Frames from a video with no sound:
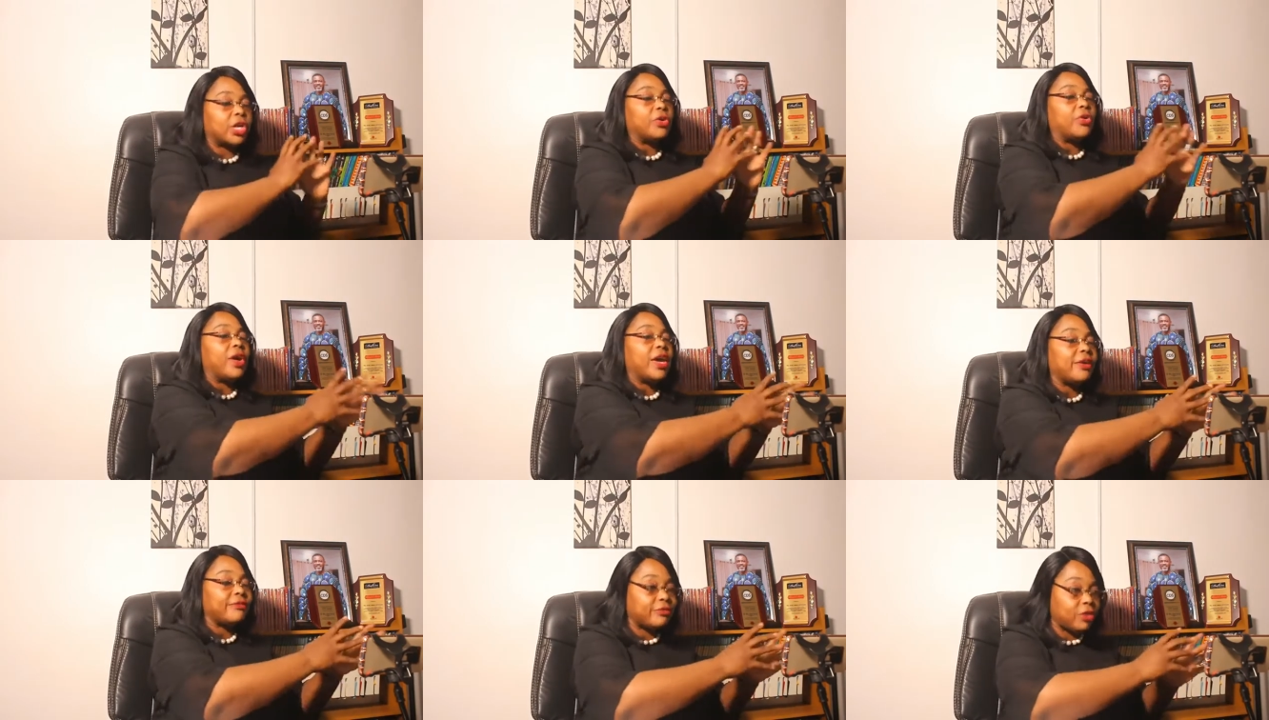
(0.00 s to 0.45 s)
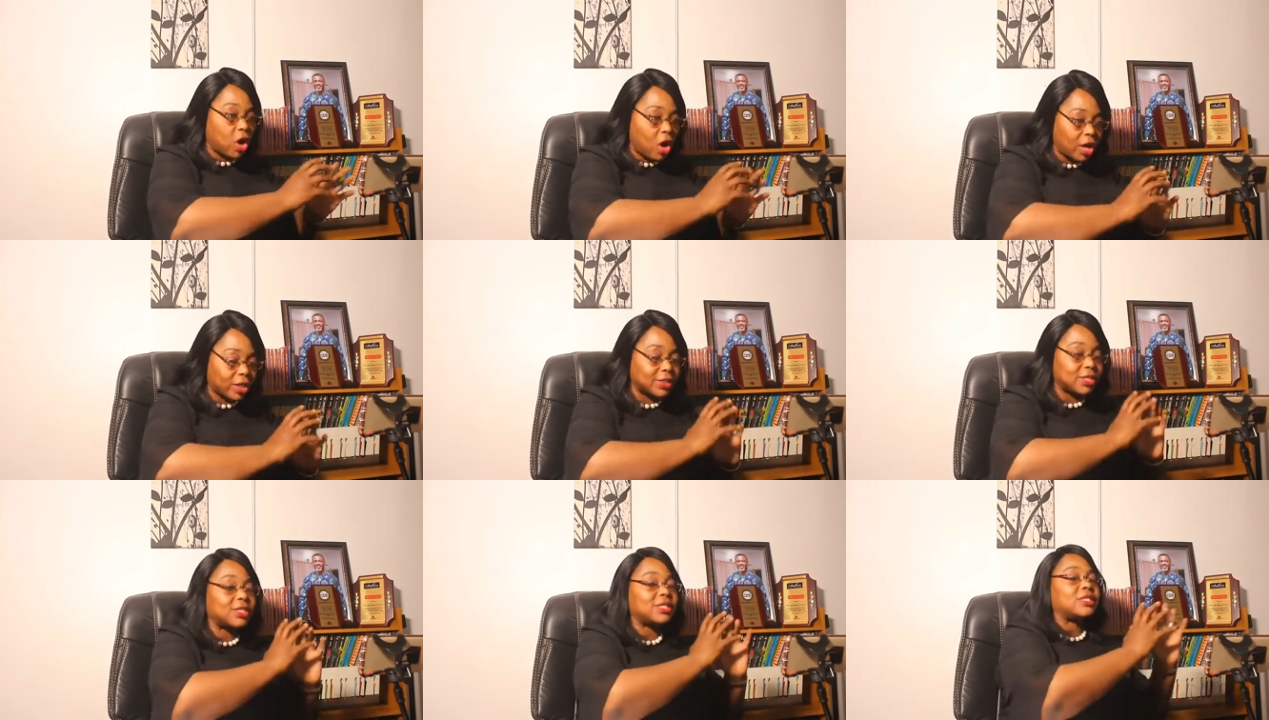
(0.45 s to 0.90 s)
crave
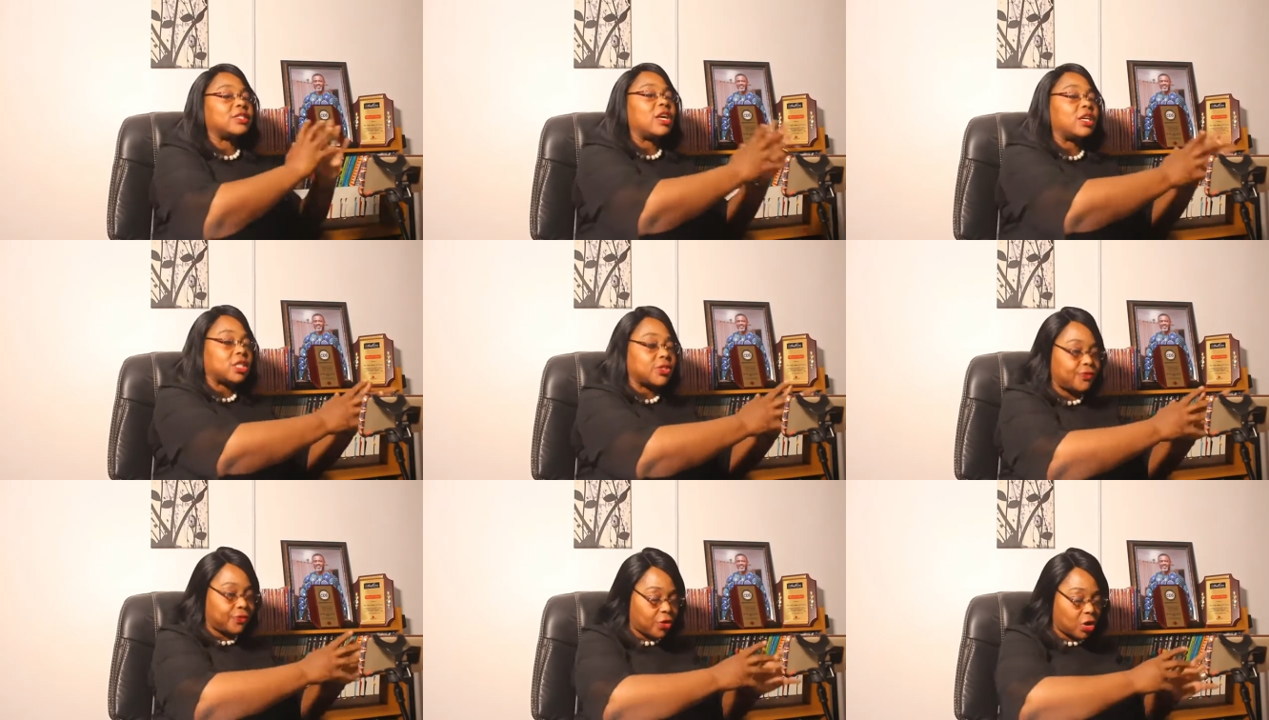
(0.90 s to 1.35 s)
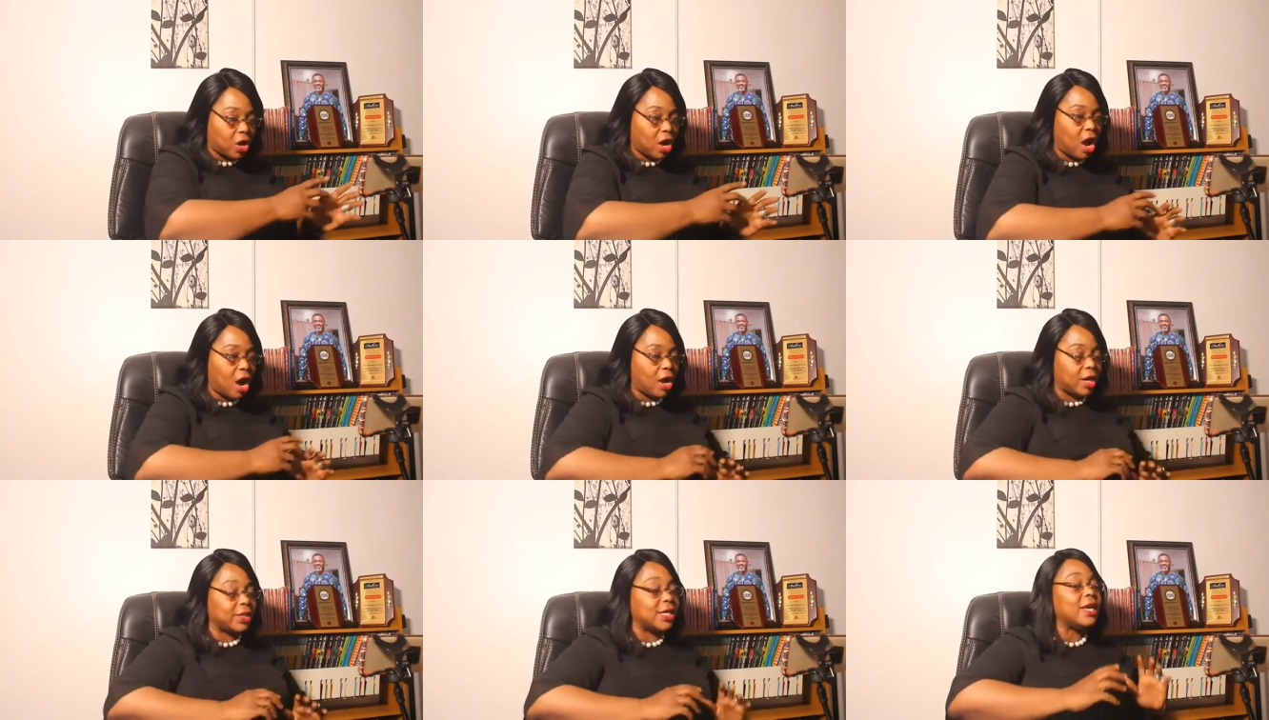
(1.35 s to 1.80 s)
God, search for
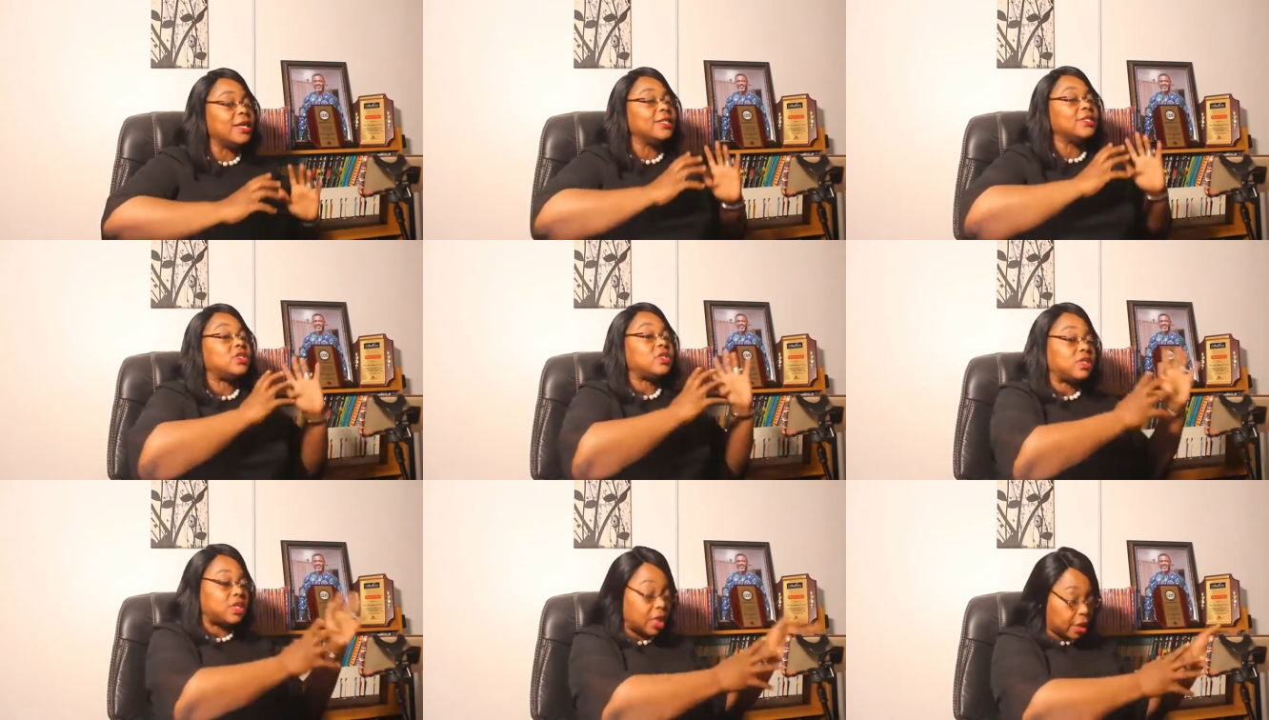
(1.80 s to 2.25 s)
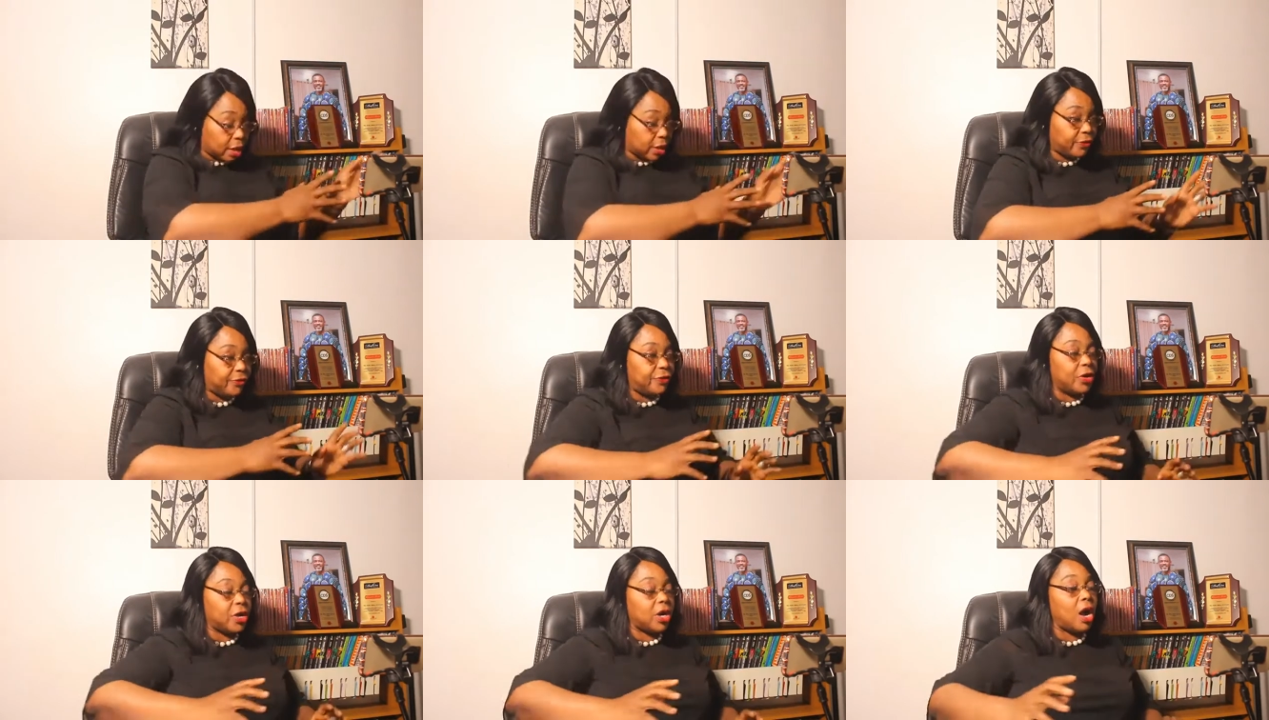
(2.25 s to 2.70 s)
God, seek
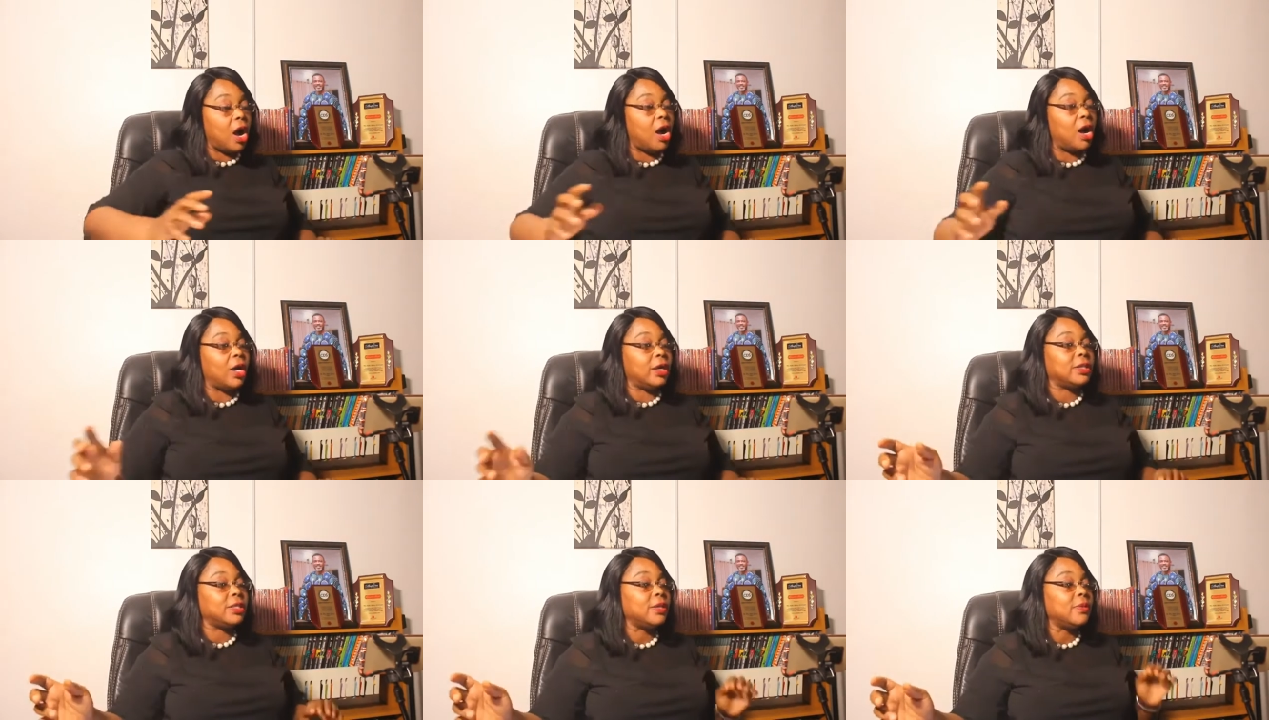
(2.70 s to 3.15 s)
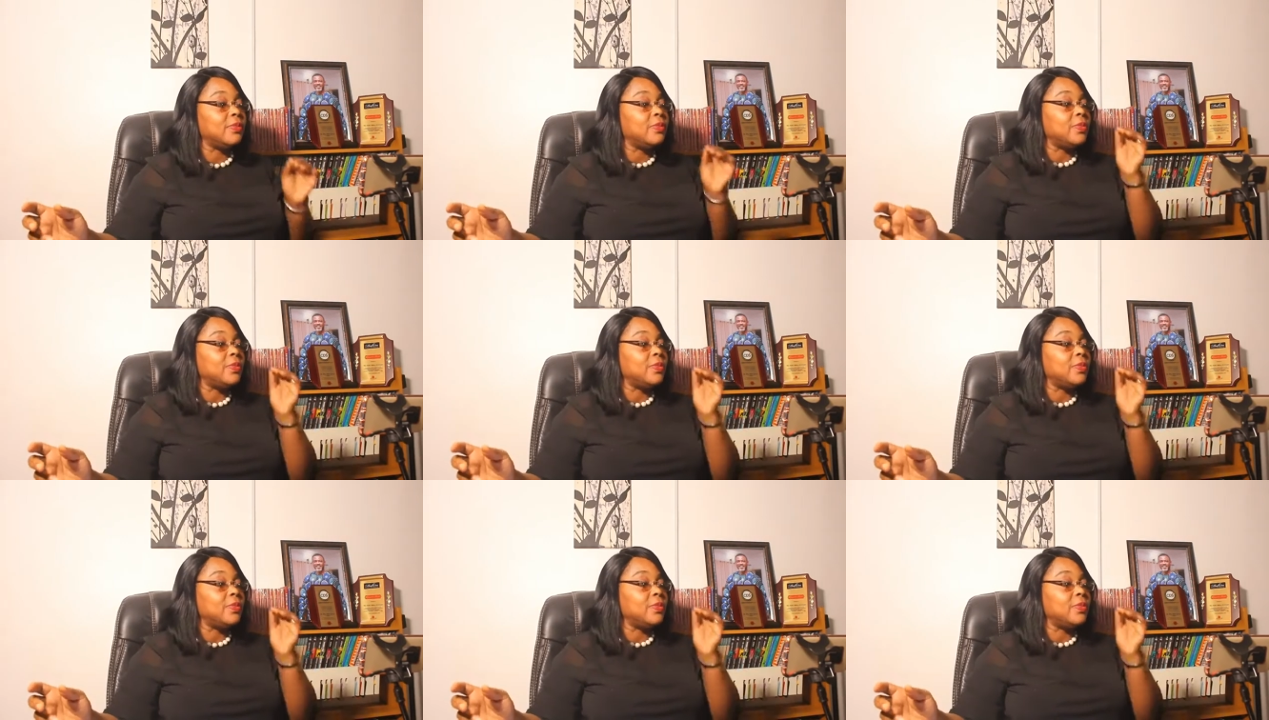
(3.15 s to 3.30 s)
for God.